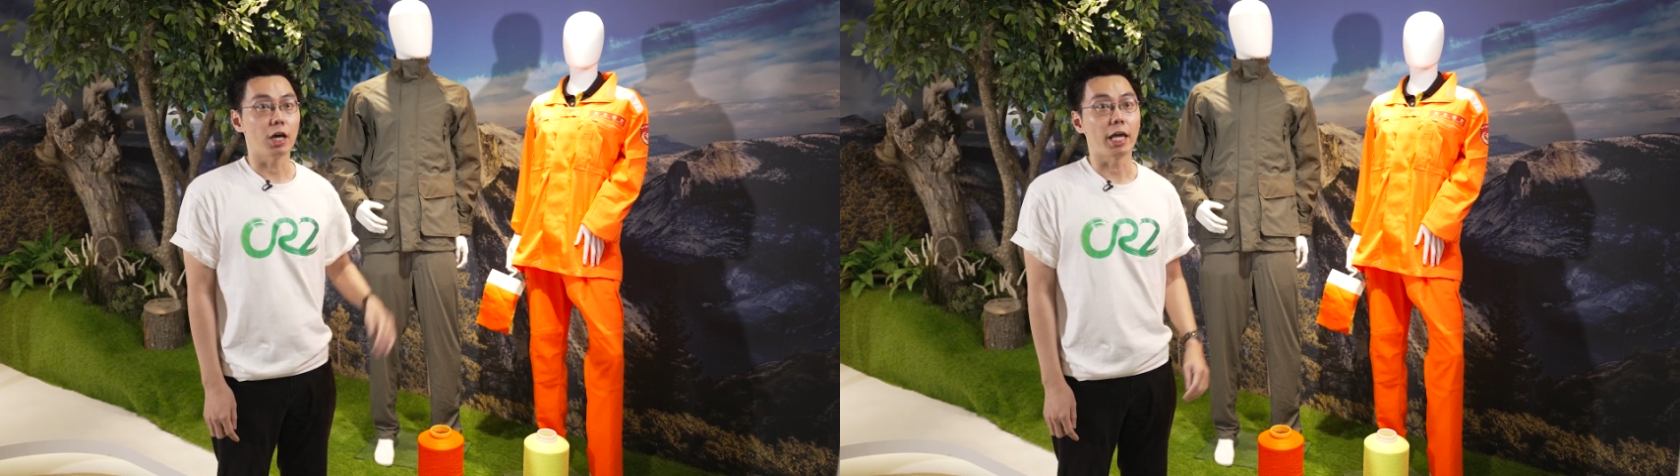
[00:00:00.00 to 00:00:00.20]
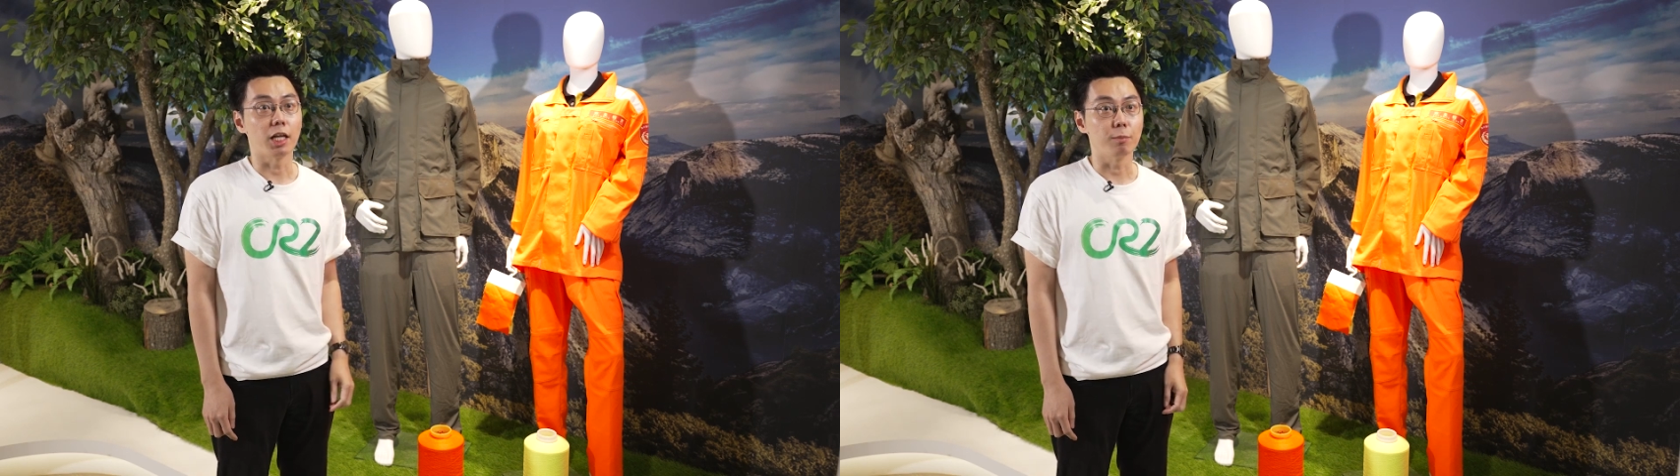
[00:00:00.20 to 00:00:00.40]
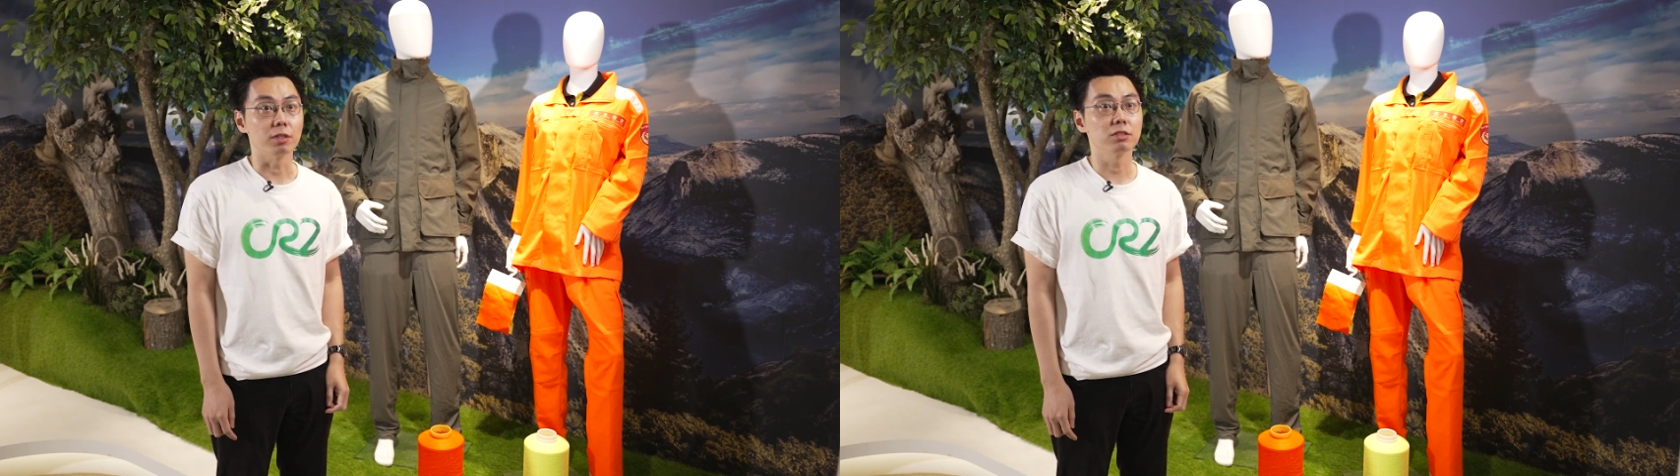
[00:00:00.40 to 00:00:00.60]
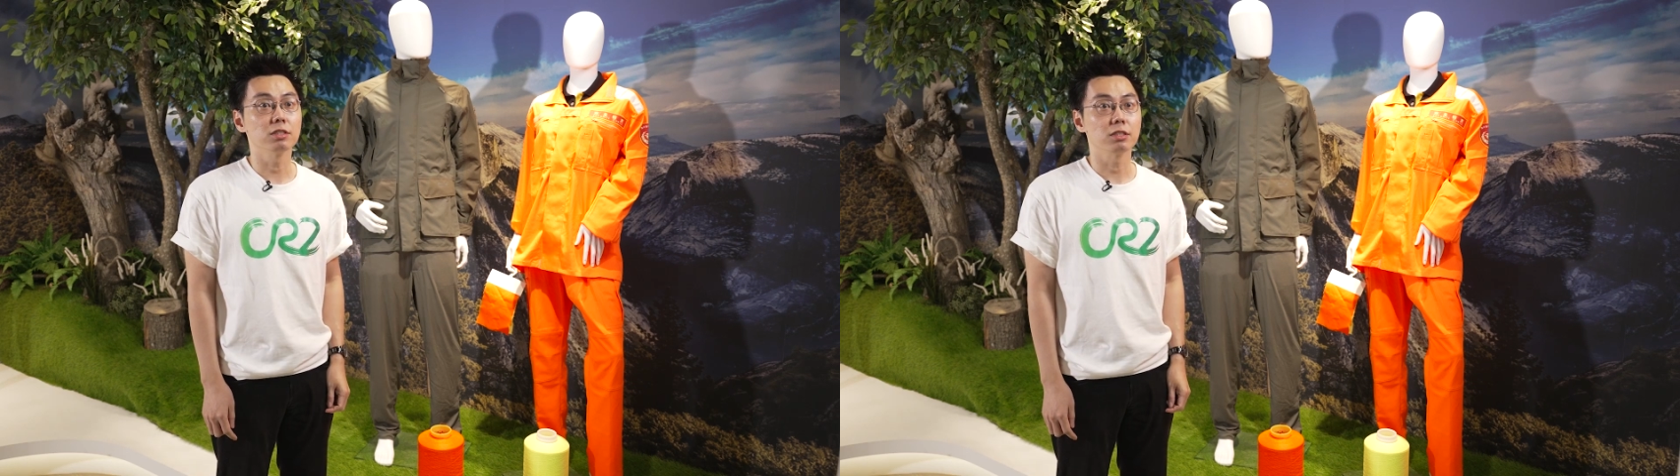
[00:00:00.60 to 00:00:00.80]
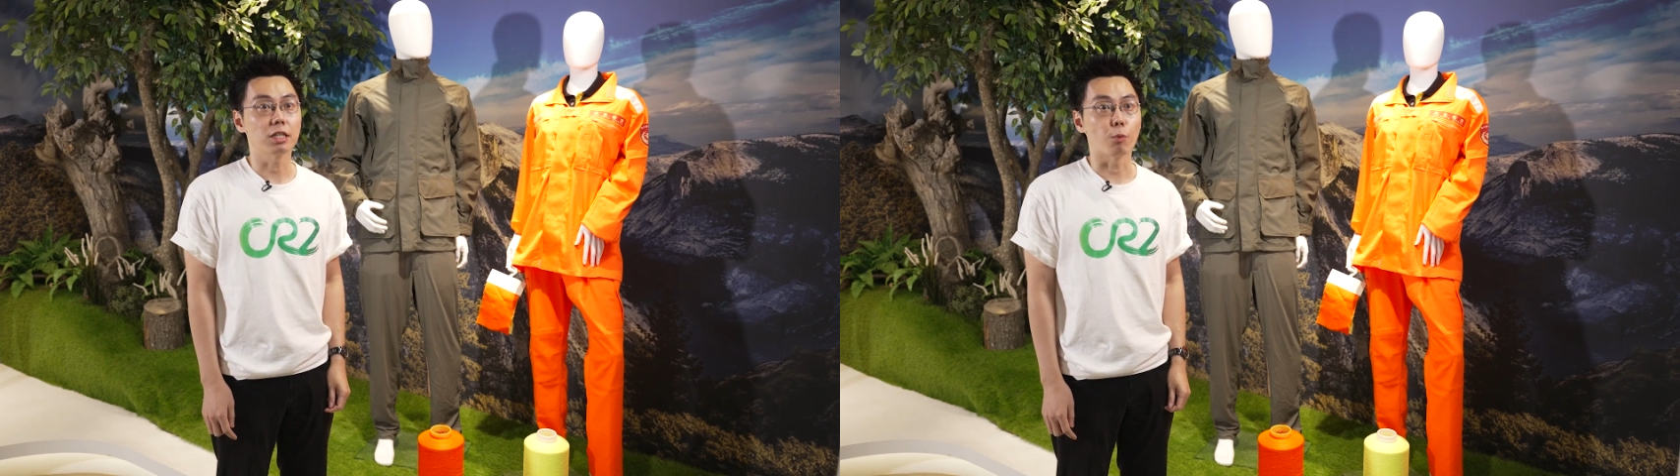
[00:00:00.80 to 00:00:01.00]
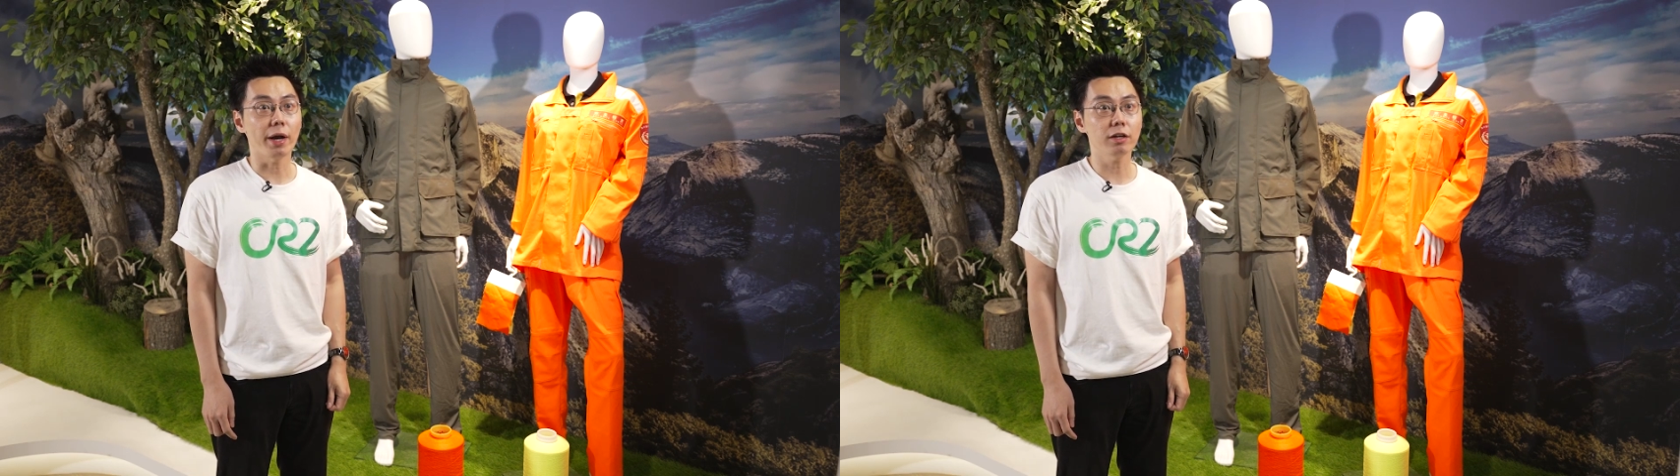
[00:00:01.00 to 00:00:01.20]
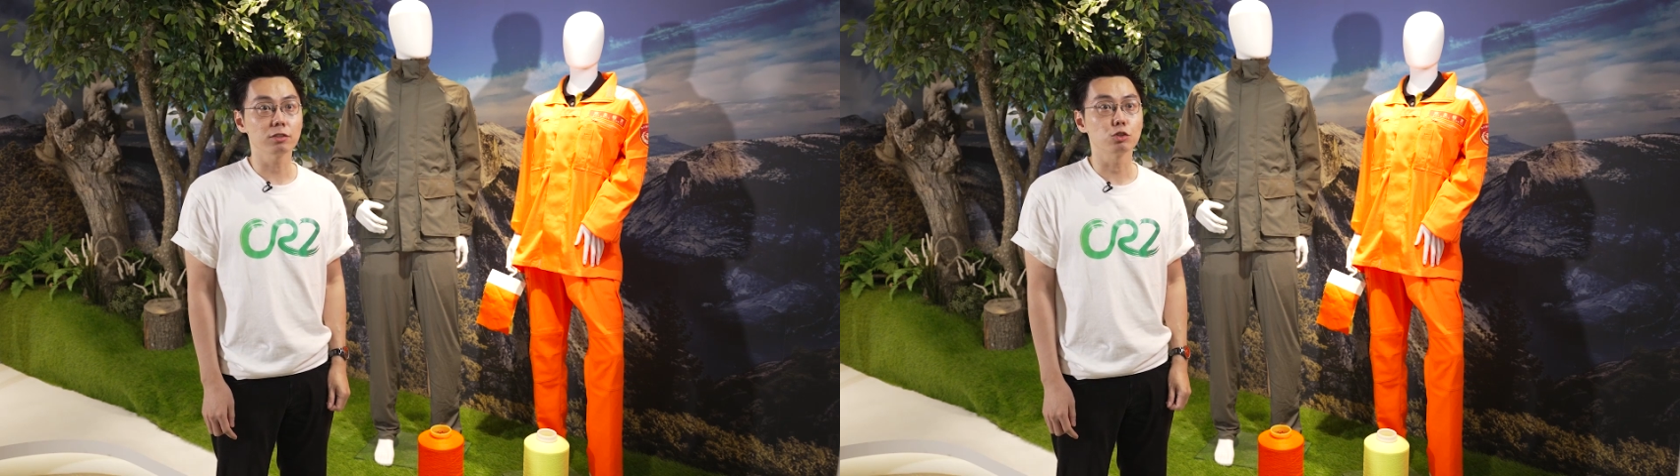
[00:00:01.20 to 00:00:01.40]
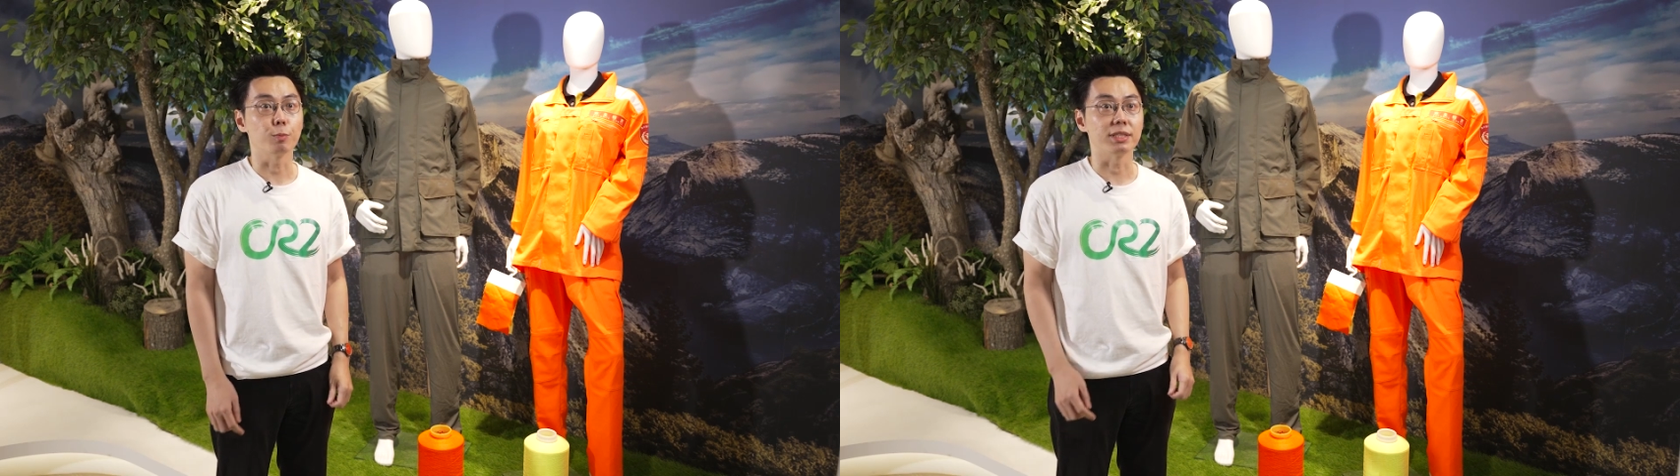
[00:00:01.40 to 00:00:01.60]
enables the wearers to